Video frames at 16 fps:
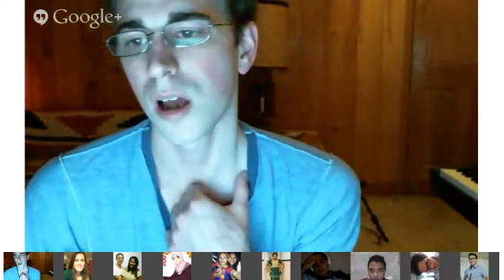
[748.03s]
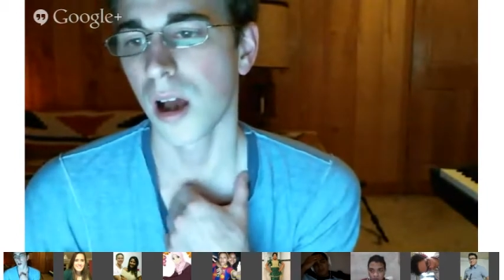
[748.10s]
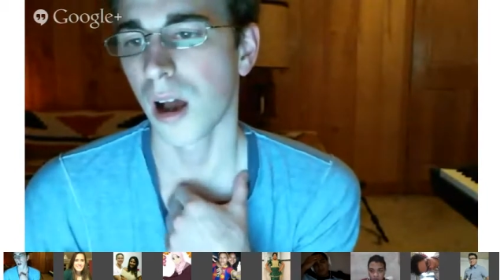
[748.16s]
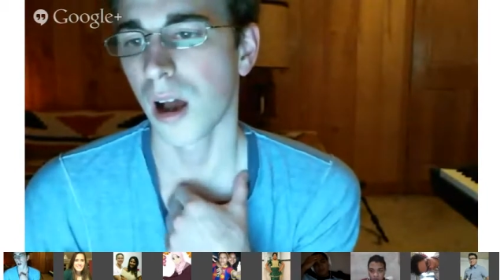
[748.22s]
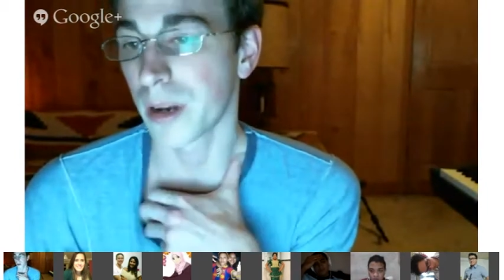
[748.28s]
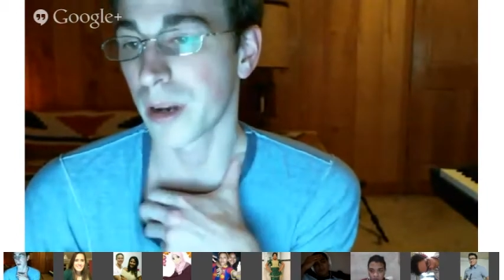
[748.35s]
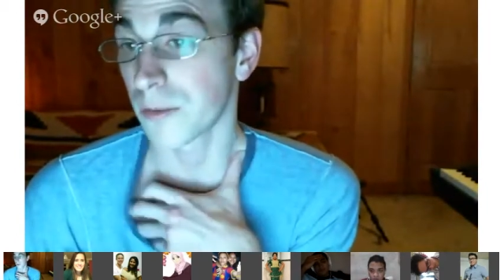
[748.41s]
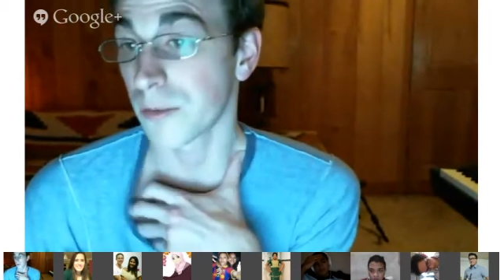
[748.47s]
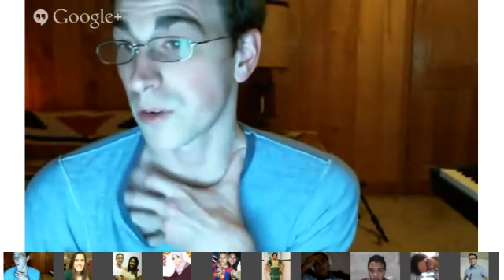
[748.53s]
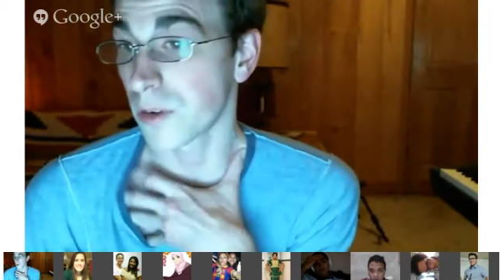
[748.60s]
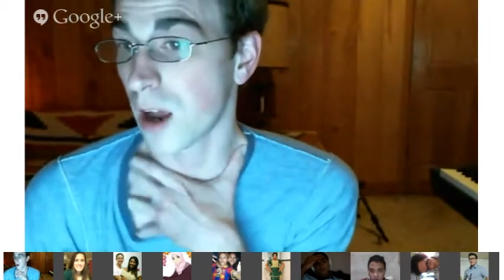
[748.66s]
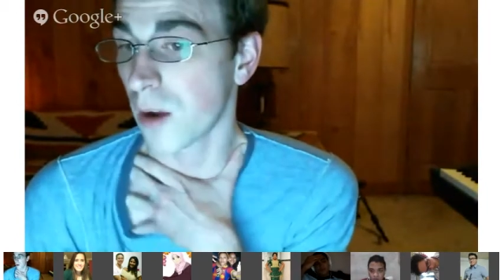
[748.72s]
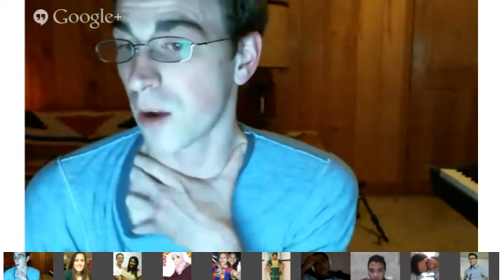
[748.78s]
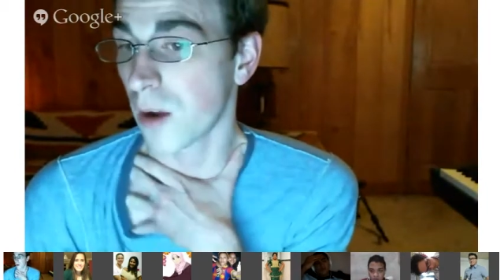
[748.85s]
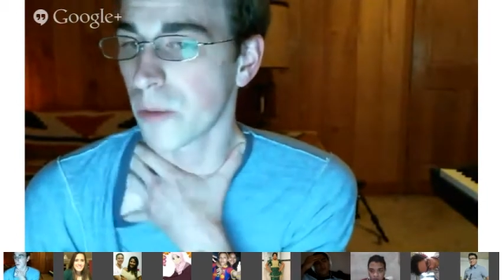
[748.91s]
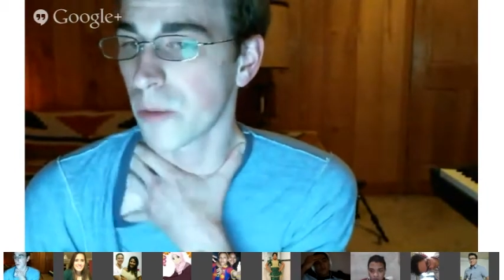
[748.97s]
And if
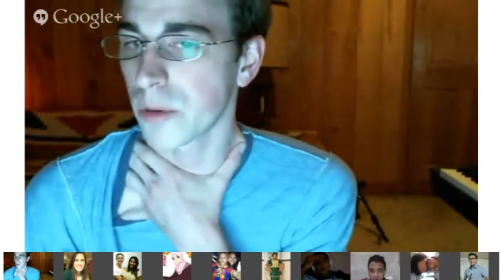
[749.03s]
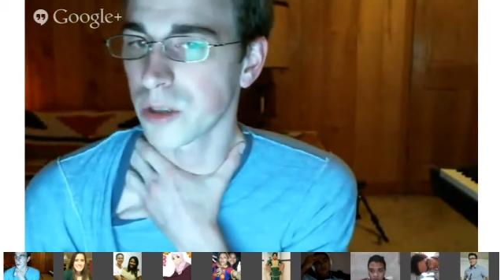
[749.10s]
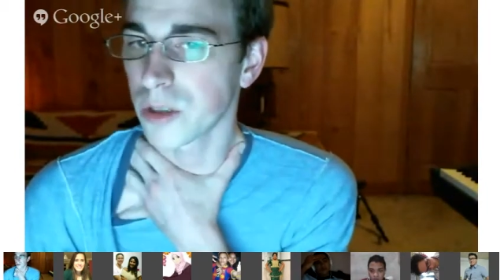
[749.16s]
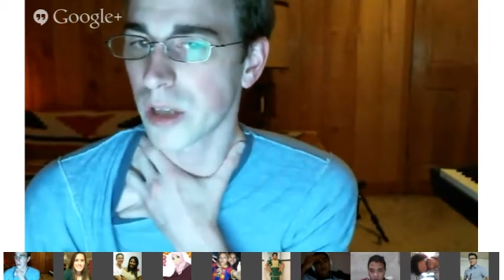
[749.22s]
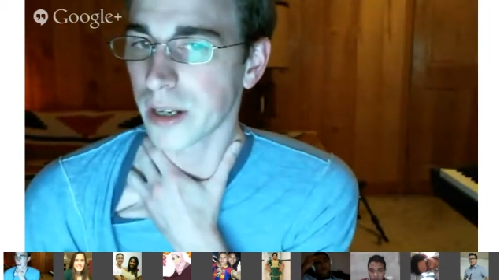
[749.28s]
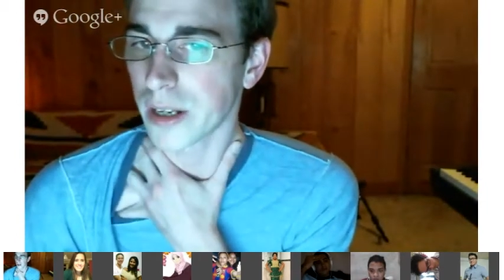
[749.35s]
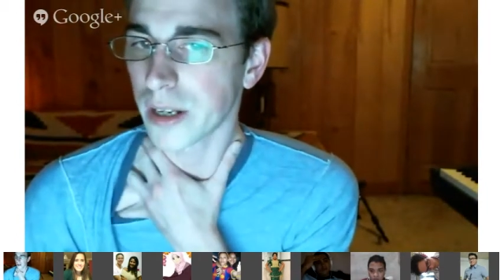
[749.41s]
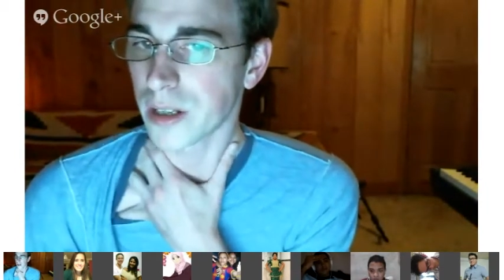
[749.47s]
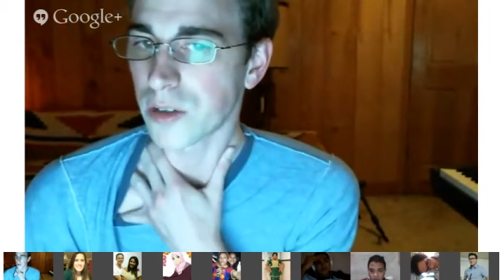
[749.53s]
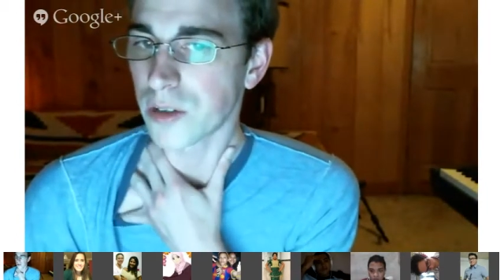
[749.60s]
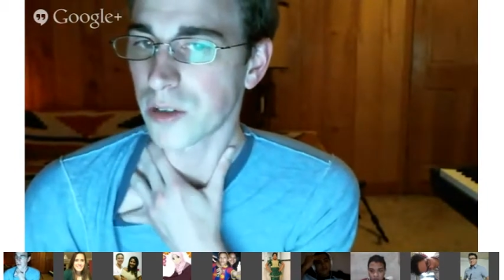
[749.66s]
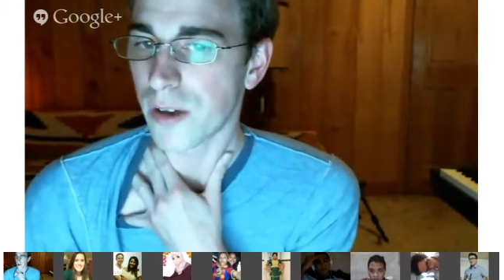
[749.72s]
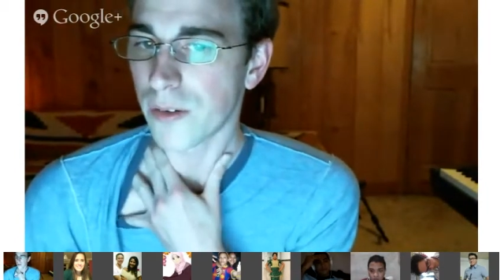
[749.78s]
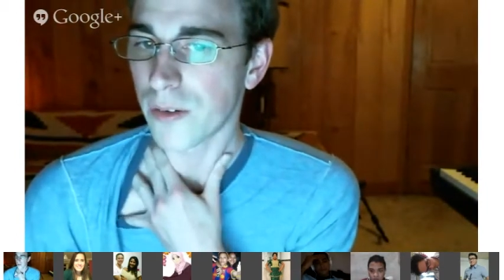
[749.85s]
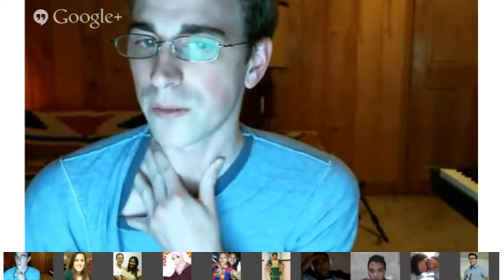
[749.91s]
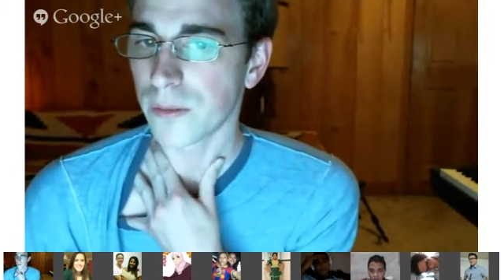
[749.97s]
not, where would you like to
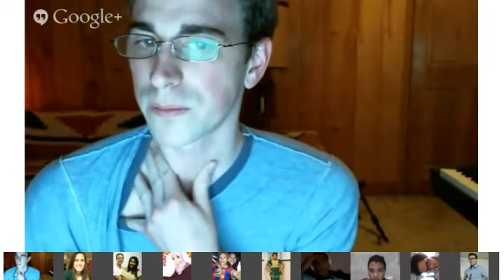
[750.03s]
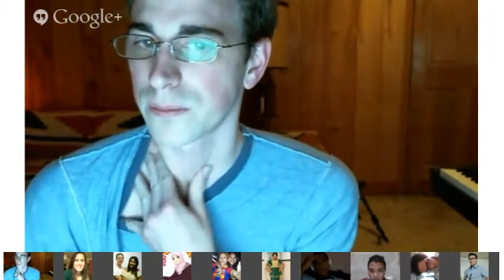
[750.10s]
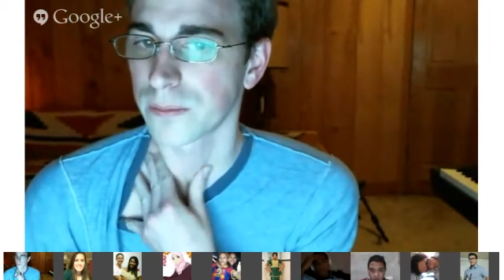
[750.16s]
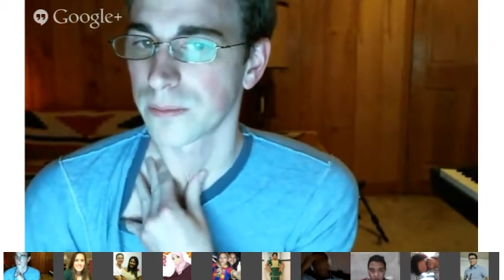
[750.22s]
travel?